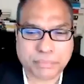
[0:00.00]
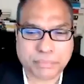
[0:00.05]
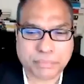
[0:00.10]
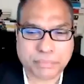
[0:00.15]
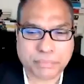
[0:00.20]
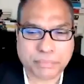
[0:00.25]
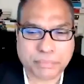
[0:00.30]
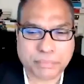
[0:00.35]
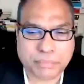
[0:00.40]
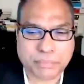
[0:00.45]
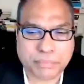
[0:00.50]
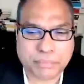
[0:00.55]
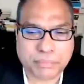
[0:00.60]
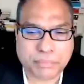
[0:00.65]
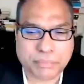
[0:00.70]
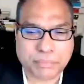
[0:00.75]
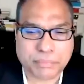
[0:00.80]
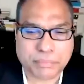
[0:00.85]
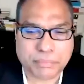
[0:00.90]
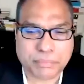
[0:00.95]

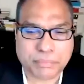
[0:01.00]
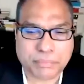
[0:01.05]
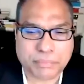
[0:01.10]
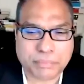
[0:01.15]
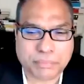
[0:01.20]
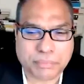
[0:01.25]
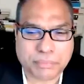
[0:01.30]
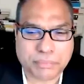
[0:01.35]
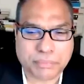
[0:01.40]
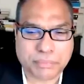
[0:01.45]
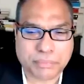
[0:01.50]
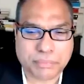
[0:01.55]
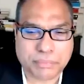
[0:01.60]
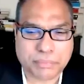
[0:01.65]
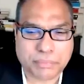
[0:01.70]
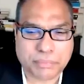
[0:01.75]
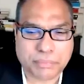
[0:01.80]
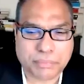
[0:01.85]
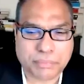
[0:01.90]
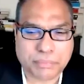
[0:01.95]

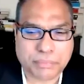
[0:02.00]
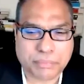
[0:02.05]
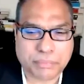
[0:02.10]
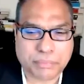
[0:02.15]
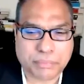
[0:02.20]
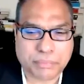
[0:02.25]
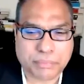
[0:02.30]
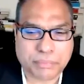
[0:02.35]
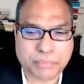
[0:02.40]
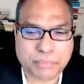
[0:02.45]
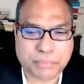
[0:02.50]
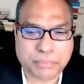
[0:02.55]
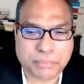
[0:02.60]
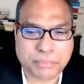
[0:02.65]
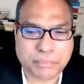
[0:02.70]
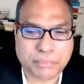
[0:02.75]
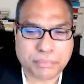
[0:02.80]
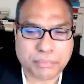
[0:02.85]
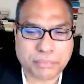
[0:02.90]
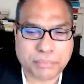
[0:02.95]

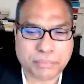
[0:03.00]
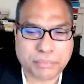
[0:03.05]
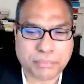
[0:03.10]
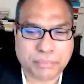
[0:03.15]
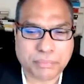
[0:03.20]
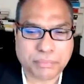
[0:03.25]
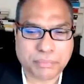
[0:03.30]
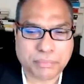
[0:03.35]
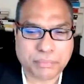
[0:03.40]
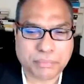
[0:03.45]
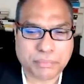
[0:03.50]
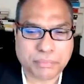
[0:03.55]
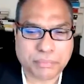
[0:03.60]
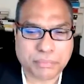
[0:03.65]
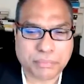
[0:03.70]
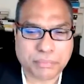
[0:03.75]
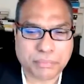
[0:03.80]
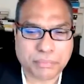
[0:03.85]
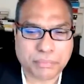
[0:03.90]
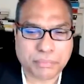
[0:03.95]

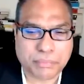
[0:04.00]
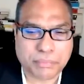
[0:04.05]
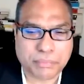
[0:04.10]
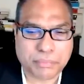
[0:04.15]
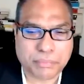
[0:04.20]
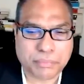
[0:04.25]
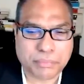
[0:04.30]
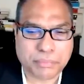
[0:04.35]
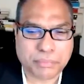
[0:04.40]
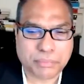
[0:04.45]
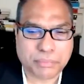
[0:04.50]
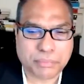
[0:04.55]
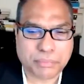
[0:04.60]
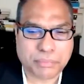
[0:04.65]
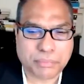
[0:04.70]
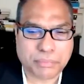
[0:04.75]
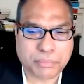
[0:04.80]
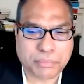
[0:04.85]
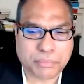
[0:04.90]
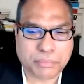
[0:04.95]

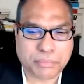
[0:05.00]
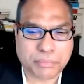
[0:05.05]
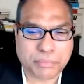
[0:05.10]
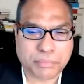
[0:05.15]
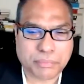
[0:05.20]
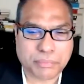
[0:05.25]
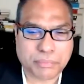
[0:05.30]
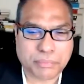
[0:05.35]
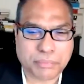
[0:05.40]
This person isn't speaking.